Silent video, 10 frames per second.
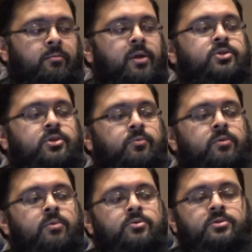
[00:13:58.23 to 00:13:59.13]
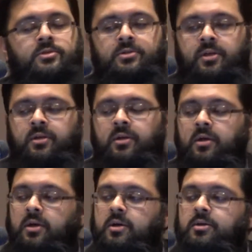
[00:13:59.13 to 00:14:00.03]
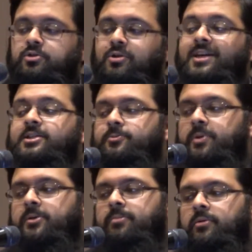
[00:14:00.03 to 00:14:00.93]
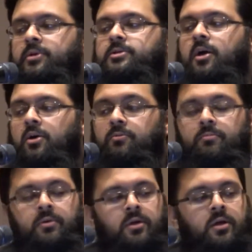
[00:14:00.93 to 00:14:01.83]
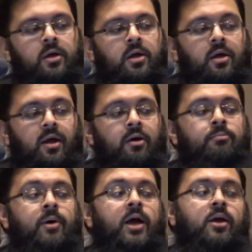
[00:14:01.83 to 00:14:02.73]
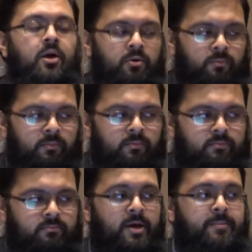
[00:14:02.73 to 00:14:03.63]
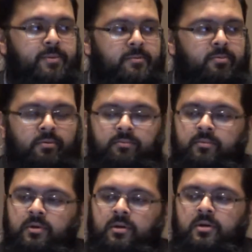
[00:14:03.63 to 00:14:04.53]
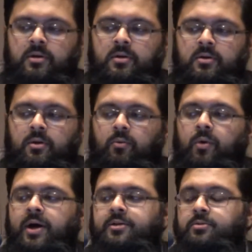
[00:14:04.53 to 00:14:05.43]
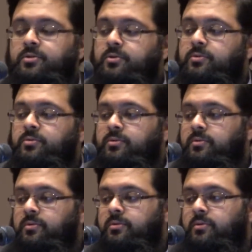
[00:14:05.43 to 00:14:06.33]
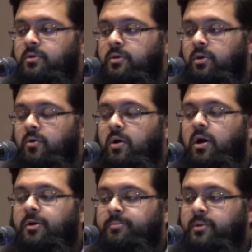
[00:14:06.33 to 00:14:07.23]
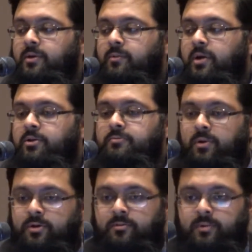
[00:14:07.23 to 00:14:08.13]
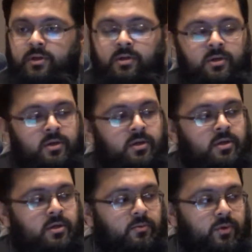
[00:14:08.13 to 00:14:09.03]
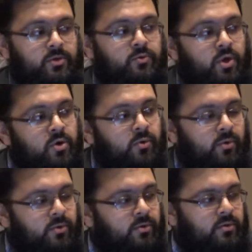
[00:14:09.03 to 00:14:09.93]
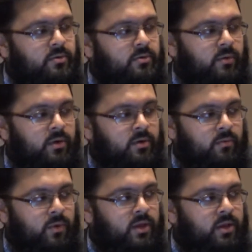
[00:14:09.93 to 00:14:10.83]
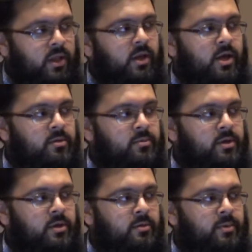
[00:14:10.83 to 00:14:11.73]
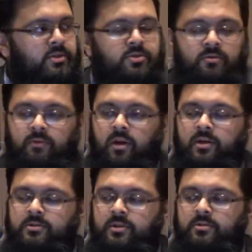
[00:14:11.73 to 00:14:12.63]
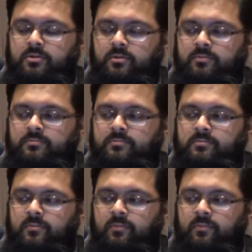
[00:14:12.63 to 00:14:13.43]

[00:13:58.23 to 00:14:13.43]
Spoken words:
And mention when Moses said to his people, his qawm, "Oh, my qawm, my people, why do you, you know, harm me, why do you bother me, when you know when then I am a messenger of Allah sent to you."